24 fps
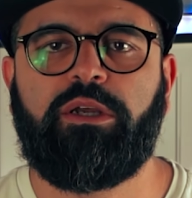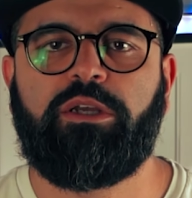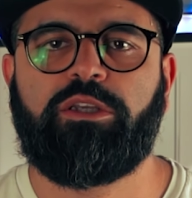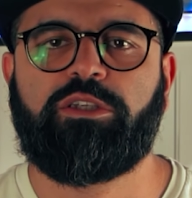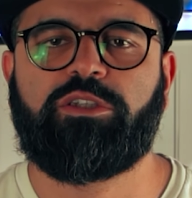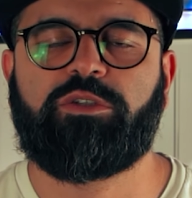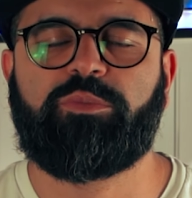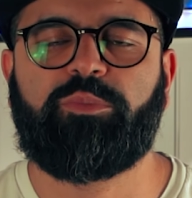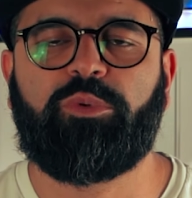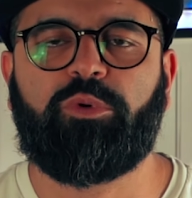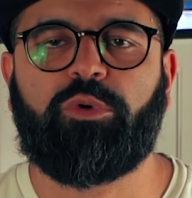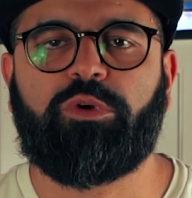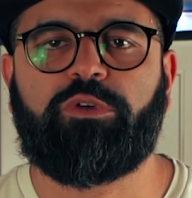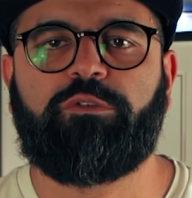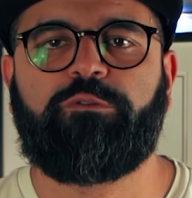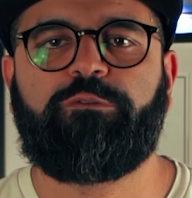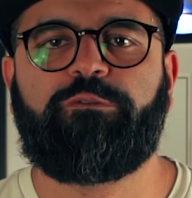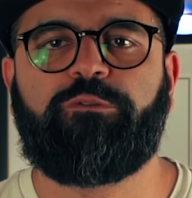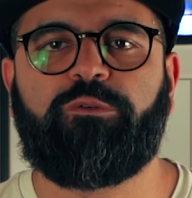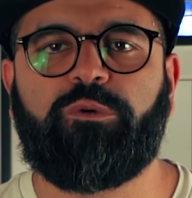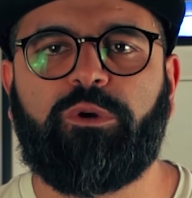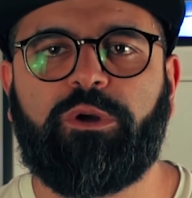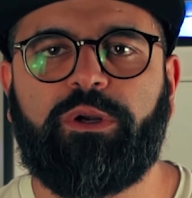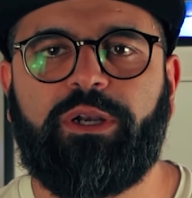Sport
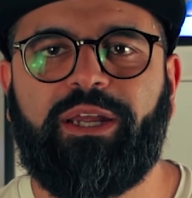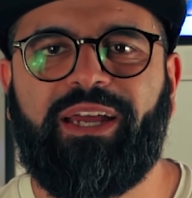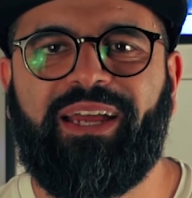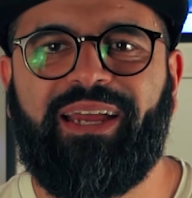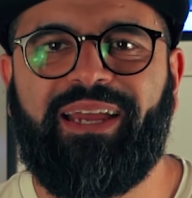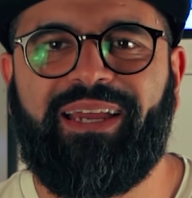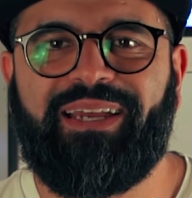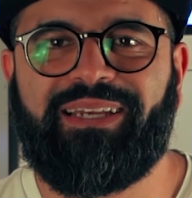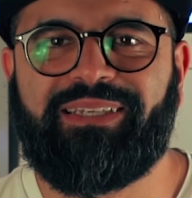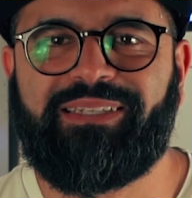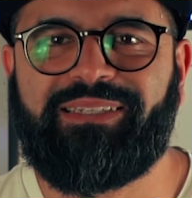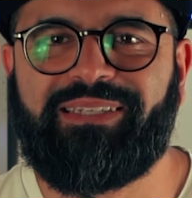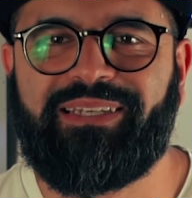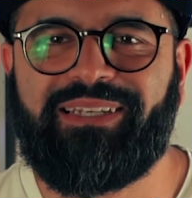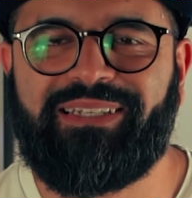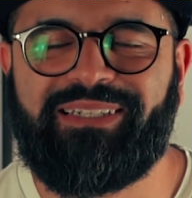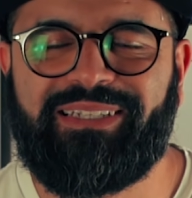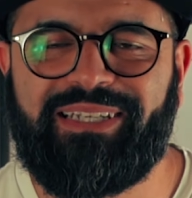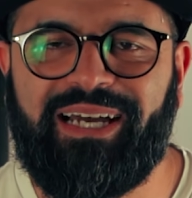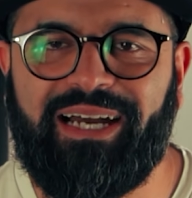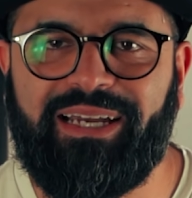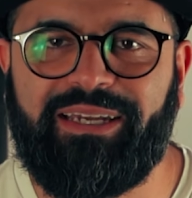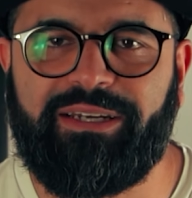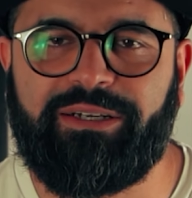4S
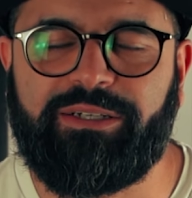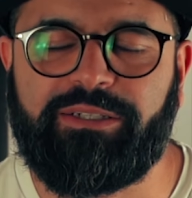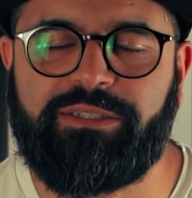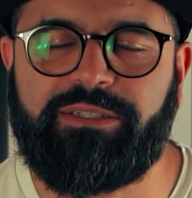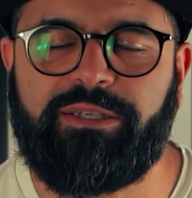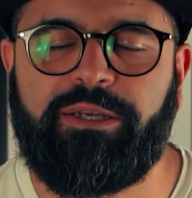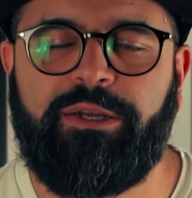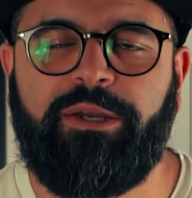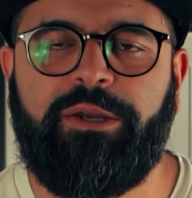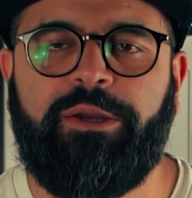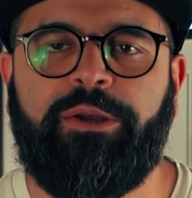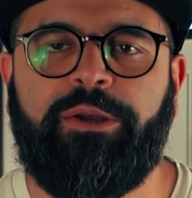tires.